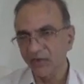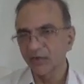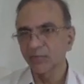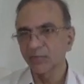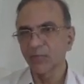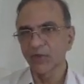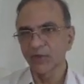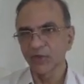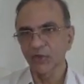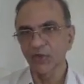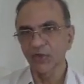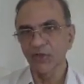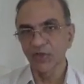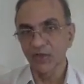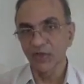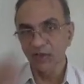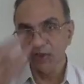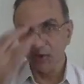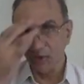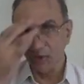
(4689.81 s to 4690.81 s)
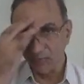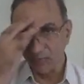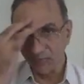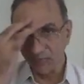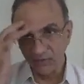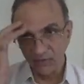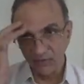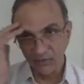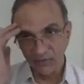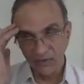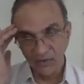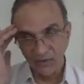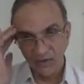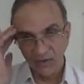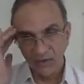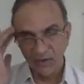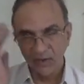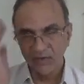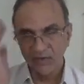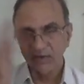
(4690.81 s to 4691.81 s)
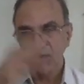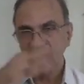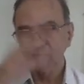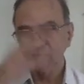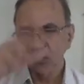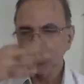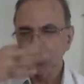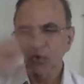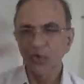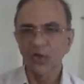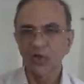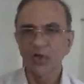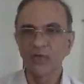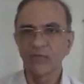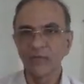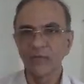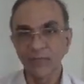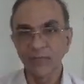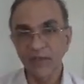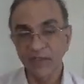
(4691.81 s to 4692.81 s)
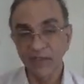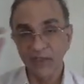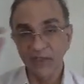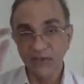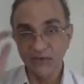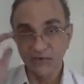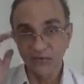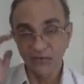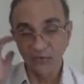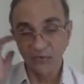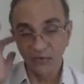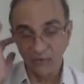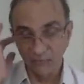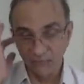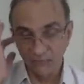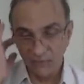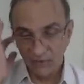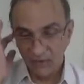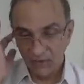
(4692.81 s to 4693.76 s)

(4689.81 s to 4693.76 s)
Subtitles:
is particularly common. And there's a whole lot of implications of